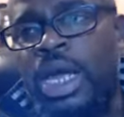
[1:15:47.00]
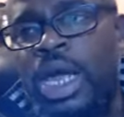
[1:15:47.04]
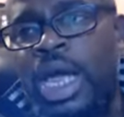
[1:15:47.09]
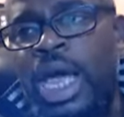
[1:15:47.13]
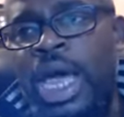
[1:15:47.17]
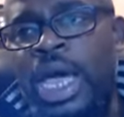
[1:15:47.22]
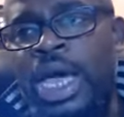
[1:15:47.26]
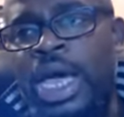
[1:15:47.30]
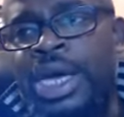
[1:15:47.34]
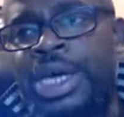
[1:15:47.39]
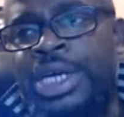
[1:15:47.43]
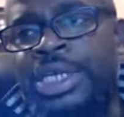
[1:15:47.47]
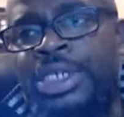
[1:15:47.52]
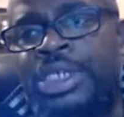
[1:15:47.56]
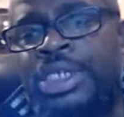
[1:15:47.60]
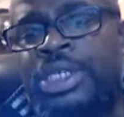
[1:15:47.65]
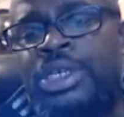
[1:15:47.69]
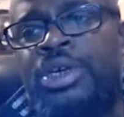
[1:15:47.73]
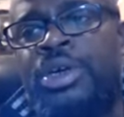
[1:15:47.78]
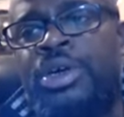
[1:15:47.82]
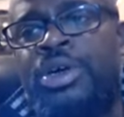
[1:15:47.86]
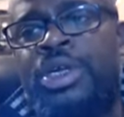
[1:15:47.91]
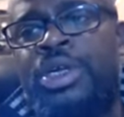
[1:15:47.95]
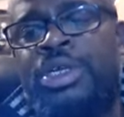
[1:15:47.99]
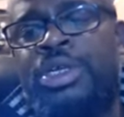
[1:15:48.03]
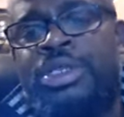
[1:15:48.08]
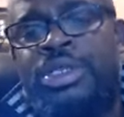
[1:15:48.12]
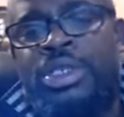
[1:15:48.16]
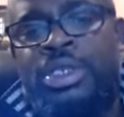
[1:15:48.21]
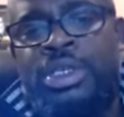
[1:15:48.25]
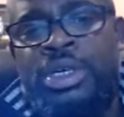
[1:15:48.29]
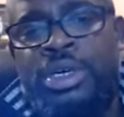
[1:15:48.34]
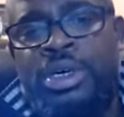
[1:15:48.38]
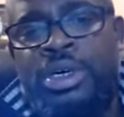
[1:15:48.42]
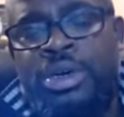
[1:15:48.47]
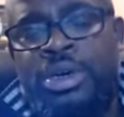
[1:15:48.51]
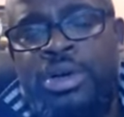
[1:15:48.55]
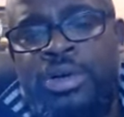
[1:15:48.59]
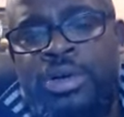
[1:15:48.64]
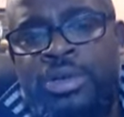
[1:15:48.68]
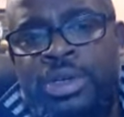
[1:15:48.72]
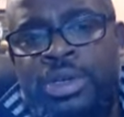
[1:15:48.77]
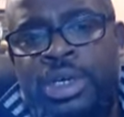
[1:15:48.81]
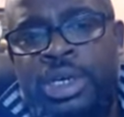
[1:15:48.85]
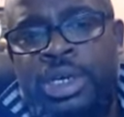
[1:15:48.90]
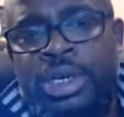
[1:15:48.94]
age. You know, it's the
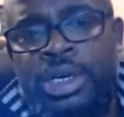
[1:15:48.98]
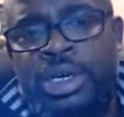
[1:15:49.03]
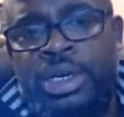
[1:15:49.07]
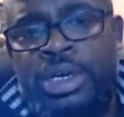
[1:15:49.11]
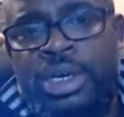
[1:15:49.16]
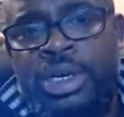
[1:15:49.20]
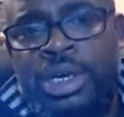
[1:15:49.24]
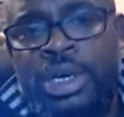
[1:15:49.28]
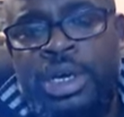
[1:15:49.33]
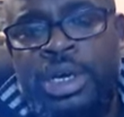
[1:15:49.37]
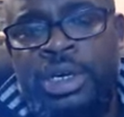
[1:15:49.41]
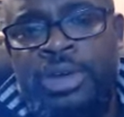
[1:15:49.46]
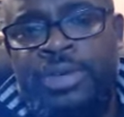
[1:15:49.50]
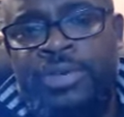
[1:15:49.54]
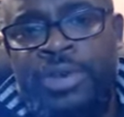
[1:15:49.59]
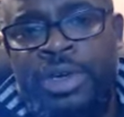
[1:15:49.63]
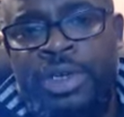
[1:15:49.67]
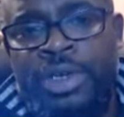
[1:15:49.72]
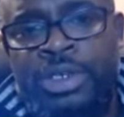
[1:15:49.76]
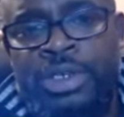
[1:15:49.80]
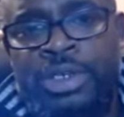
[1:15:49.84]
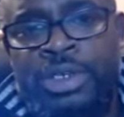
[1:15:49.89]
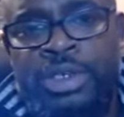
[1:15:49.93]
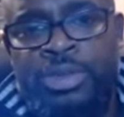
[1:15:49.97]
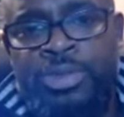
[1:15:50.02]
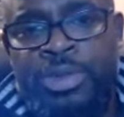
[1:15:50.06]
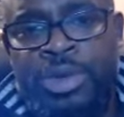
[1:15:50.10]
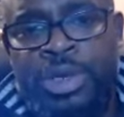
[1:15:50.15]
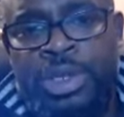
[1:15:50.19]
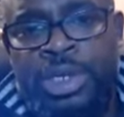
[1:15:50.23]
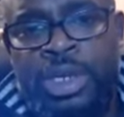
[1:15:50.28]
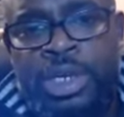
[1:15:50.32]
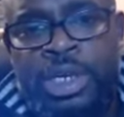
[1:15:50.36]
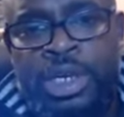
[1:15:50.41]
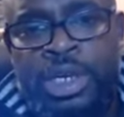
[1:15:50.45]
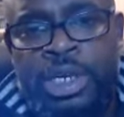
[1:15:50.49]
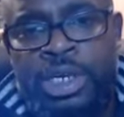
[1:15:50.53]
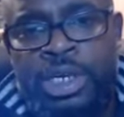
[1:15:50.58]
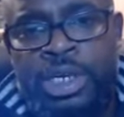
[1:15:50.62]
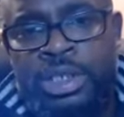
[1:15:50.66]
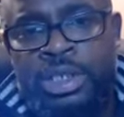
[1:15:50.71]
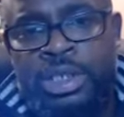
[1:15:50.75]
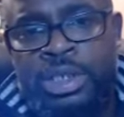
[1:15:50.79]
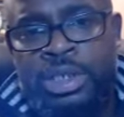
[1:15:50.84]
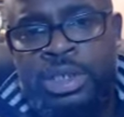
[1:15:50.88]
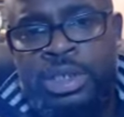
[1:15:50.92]
only individuals within
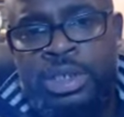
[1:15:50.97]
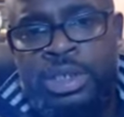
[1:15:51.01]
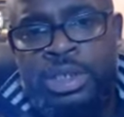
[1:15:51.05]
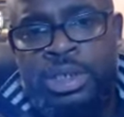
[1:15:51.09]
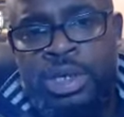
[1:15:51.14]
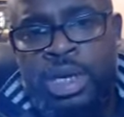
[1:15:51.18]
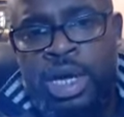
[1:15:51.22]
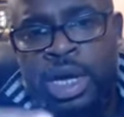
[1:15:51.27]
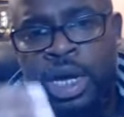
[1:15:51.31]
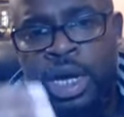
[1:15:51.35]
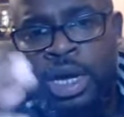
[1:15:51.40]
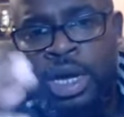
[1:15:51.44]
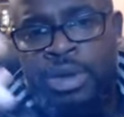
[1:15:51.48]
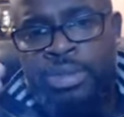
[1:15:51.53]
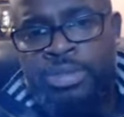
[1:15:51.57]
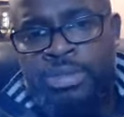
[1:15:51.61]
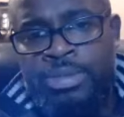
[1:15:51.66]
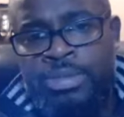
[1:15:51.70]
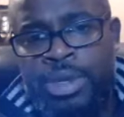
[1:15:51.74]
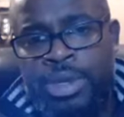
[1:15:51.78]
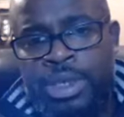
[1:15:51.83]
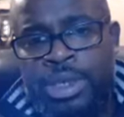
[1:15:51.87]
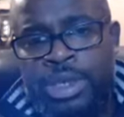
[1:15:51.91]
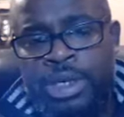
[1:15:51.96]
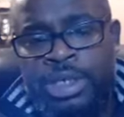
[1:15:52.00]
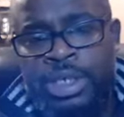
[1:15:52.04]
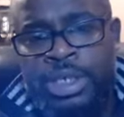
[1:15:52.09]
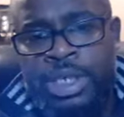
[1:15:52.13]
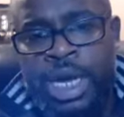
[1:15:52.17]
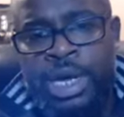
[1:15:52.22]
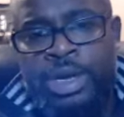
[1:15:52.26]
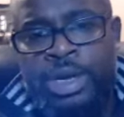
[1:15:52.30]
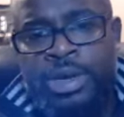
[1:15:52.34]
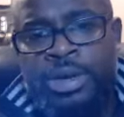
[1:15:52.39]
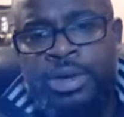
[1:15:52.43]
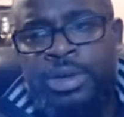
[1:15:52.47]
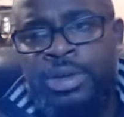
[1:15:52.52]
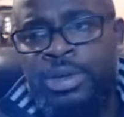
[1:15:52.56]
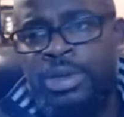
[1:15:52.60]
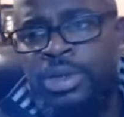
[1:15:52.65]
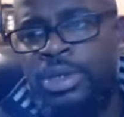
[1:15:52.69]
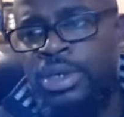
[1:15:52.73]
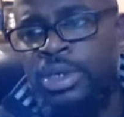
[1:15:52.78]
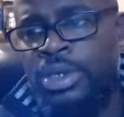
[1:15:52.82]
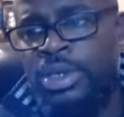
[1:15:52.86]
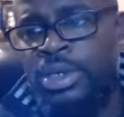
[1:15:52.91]
his mythic cycle,
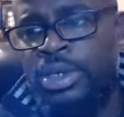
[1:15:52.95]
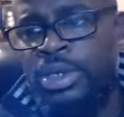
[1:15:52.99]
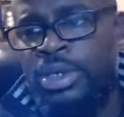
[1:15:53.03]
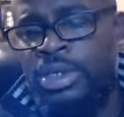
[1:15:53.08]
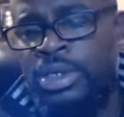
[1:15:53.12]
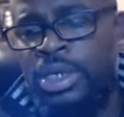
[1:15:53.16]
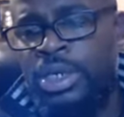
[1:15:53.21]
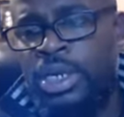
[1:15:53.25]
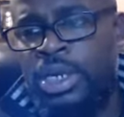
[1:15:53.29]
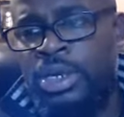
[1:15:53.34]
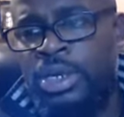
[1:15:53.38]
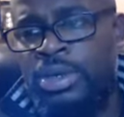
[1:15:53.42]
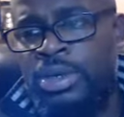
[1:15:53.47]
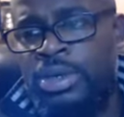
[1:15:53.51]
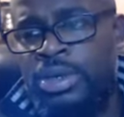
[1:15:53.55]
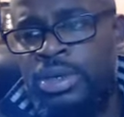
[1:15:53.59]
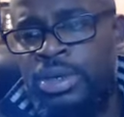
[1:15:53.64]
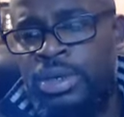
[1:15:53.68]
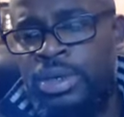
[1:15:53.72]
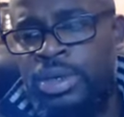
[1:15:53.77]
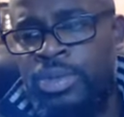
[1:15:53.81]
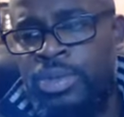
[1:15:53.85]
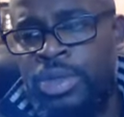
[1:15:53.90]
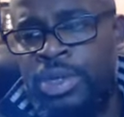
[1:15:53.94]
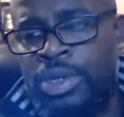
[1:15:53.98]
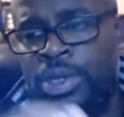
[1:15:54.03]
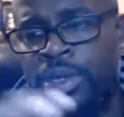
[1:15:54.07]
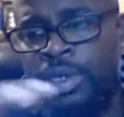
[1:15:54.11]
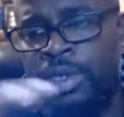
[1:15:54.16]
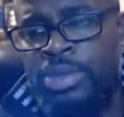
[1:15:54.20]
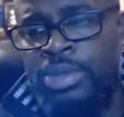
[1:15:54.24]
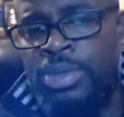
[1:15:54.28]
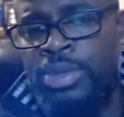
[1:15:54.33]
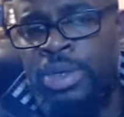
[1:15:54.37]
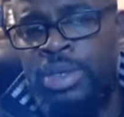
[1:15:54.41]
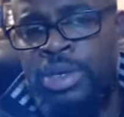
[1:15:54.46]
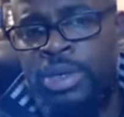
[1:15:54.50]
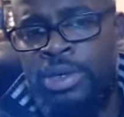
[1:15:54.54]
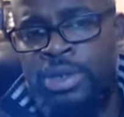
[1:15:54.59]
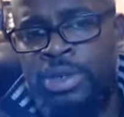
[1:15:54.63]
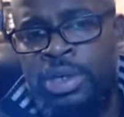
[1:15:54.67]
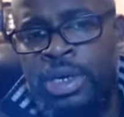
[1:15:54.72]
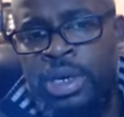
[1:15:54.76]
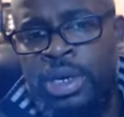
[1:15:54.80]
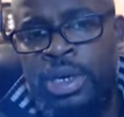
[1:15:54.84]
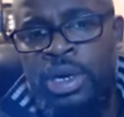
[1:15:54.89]
is within his
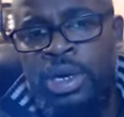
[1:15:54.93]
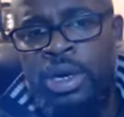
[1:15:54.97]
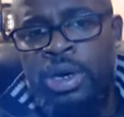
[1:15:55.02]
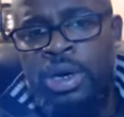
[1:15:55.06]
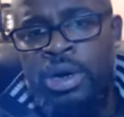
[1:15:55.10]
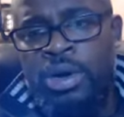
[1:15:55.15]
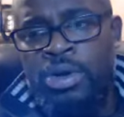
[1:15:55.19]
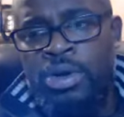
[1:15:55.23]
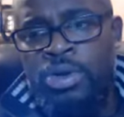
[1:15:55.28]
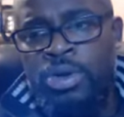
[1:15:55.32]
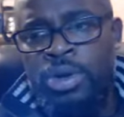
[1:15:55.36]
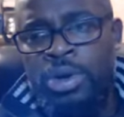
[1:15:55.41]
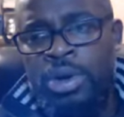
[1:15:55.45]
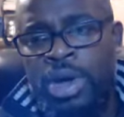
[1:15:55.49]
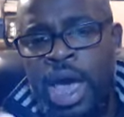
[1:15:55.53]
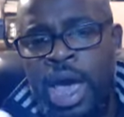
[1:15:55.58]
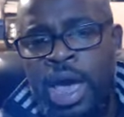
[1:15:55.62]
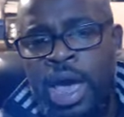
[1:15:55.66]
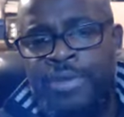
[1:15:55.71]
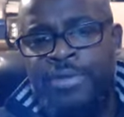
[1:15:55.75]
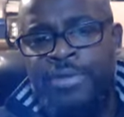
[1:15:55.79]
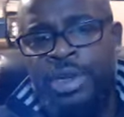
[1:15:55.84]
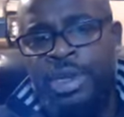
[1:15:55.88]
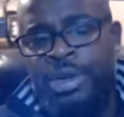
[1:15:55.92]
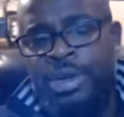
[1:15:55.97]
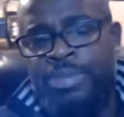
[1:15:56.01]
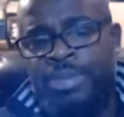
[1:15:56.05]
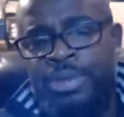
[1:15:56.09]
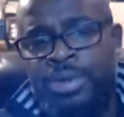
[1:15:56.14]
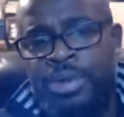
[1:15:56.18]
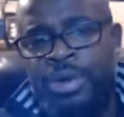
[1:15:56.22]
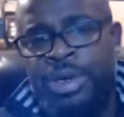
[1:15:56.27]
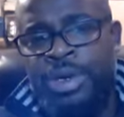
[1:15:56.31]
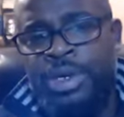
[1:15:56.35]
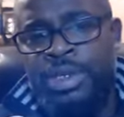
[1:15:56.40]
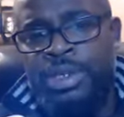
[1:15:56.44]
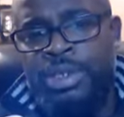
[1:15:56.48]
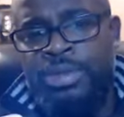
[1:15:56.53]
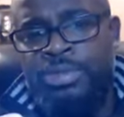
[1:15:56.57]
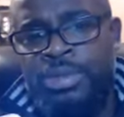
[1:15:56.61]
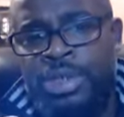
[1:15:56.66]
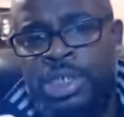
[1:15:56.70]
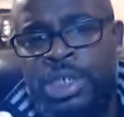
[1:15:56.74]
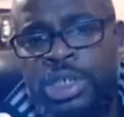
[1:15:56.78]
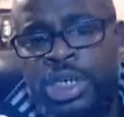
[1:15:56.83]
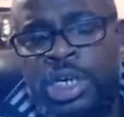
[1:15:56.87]
mythos, who heavily employs
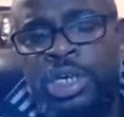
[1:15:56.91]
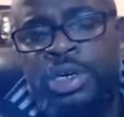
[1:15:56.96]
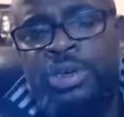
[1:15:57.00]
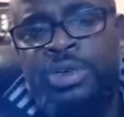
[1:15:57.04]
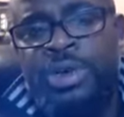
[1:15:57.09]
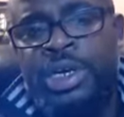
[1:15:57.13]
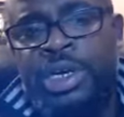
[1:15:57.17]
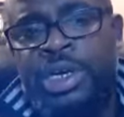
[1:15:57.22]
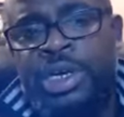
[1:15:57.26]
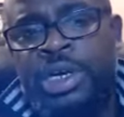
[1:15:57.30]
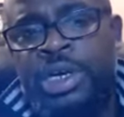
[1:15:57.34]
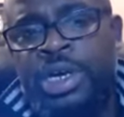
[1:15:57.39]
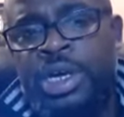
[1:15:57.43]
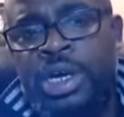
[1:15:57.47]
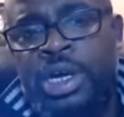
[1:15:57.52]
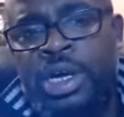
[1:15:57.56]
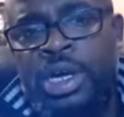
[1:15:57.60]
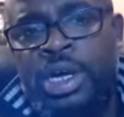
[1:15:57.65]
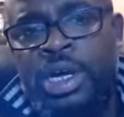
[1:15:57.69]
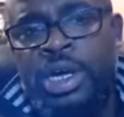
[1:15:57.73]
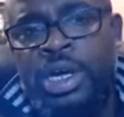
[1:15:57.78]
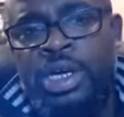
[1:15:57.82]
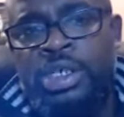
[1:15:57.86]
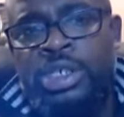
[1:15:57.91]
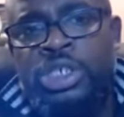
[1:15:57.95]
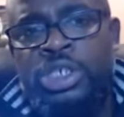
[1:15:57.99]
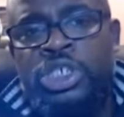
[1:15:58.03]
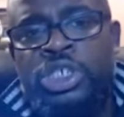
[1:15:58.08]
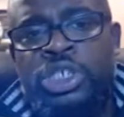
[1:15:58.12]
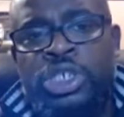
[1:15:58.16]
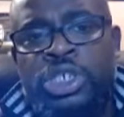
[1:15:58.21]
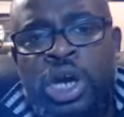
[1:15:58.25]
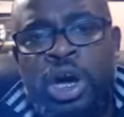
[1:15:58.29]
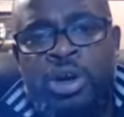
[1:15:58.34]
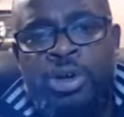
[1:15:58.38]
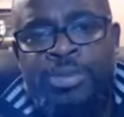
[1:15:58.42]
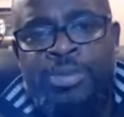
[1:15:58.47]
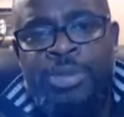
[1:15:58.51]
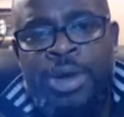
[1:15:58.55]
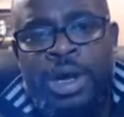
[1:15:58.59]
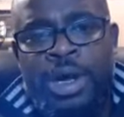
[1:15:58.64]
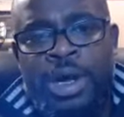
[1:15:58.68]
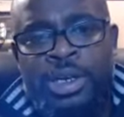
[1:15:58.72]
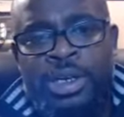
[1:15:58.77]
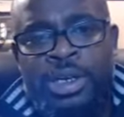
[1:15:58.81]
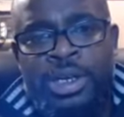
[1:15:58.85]
machinery.
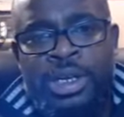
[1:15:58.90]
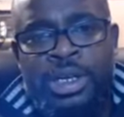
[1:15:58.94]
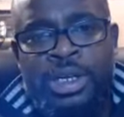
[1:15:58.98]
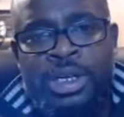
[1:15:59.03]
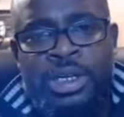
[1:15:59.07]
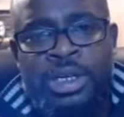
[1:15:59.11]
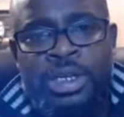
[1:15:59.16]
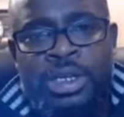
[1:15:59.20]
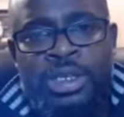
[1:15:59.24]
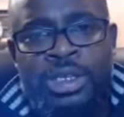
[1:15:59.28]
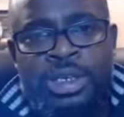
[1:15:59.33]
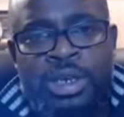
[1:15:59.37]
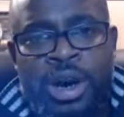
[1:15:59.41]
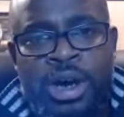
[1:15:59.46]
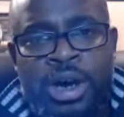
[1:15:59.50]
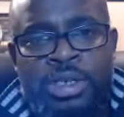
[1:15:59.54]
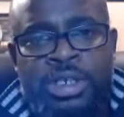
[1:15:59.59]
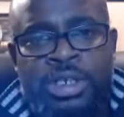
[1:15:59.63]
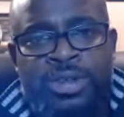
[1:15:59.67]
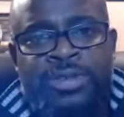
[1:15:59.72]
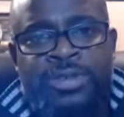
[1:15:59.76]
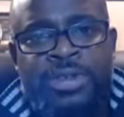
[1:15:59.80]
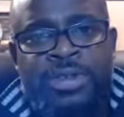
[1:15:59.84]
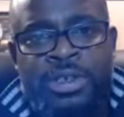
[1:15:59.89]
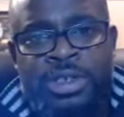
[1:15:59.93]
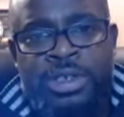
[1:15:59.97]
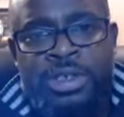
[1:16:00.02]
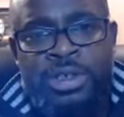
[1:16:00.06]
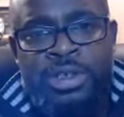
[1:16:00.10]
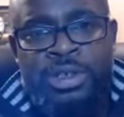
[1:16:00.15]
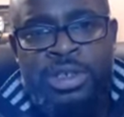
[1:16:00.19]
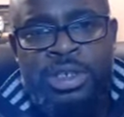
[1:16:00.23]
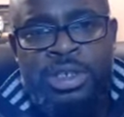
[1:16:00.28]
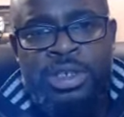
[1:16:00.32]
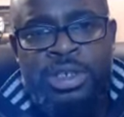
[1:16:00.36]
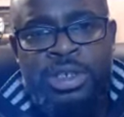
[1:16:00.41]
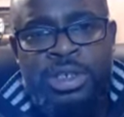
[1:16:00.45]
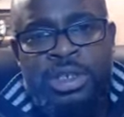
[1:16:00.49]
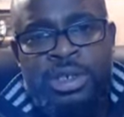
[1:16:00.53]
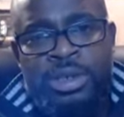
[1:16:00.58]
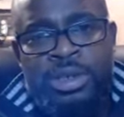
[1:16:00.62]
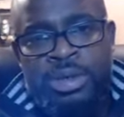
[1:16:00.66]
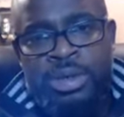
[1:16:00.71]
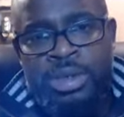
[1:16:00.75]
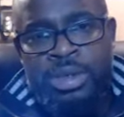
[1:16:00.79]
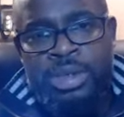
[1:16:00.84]
Saruman, this artificer,
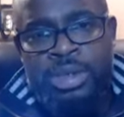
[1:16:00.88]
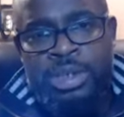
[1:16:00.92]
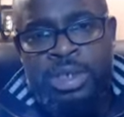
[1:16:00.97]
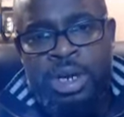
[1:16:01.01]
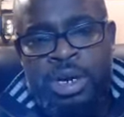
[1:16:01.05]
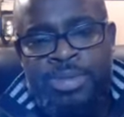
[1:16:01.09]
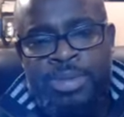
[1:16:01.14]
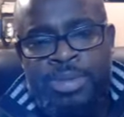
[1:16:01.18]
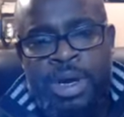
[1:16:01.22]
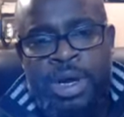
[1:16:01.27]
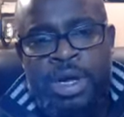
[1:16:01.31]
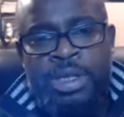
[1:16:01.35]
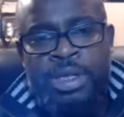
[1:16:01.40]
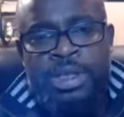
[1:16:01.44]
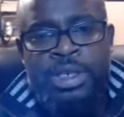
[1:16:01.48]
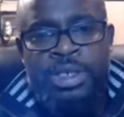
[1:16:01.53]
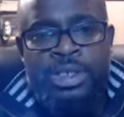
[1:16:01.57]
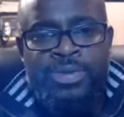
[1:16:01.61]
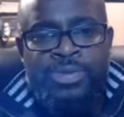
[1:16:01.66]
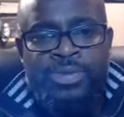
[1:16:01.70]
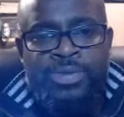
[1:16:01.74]
Saruman, this